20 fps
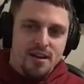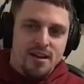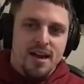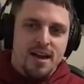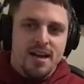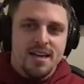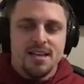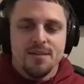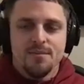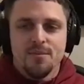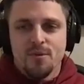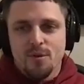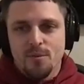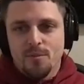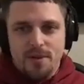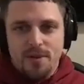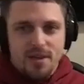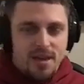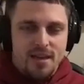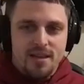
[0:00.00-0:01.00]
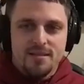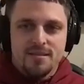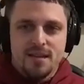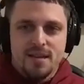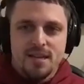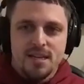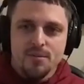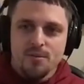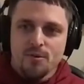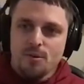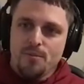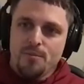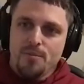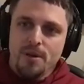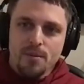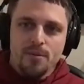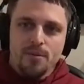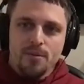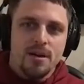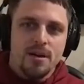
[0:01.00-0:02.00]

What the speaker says: I need more kids. I need more people.